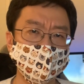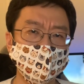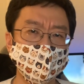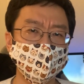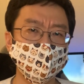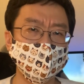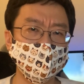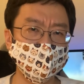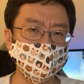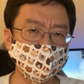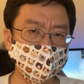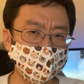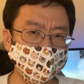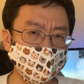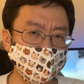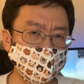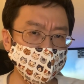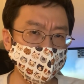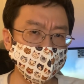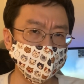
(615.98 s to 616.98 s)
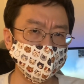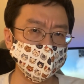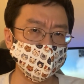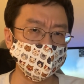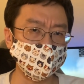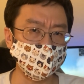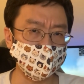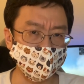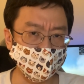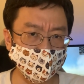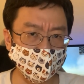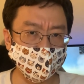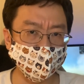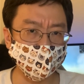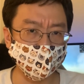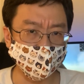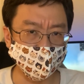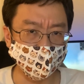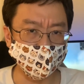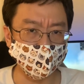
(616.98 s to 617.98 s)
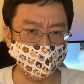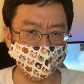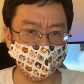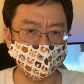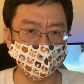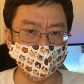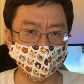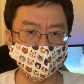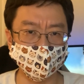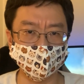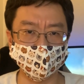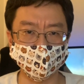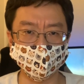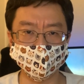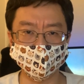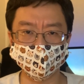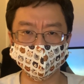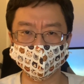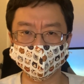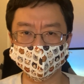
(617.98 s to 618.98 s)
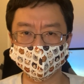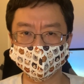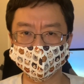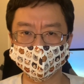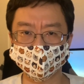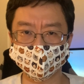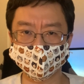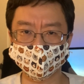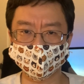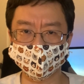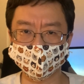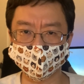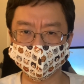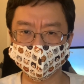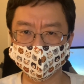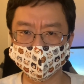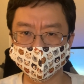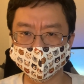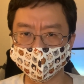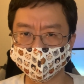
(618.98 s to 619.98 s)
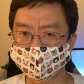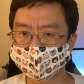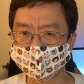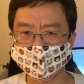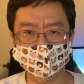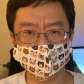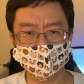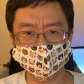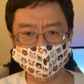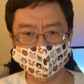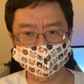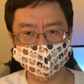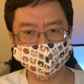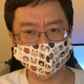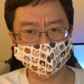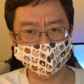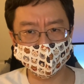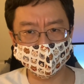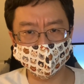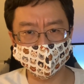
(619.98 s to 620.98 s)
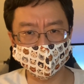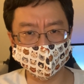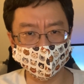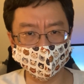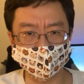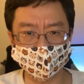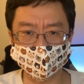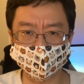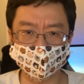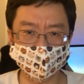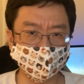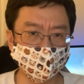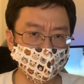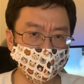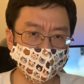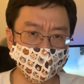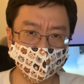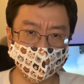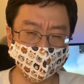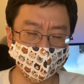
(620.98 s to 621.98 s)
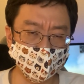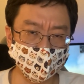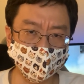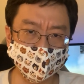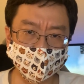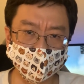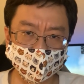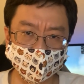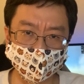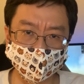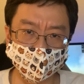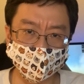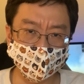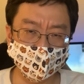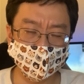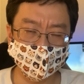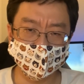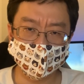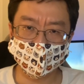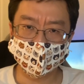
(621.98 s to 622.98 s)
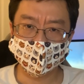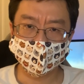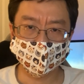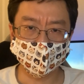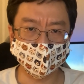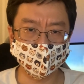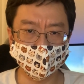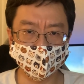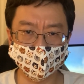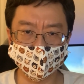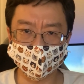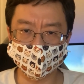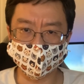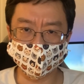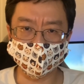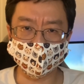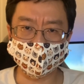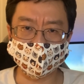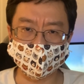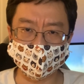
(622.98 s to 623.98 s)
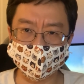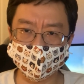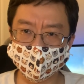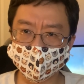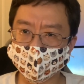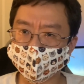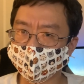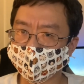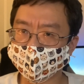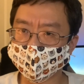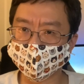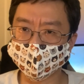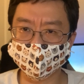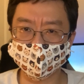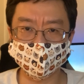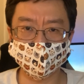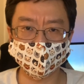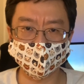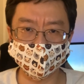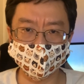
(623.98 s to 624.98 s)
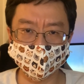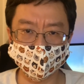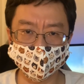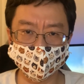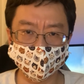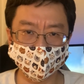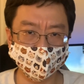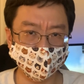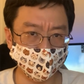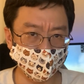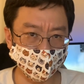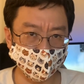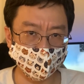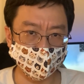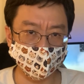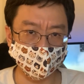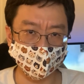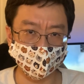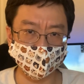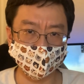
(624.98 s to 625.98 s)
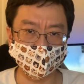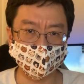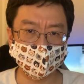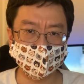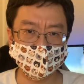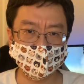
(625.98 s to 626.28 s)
mainstream non-luxury car manufacturers like Ford. Keep in mind, my Ford Mustang, when I bought it, was half the price of the Tesla.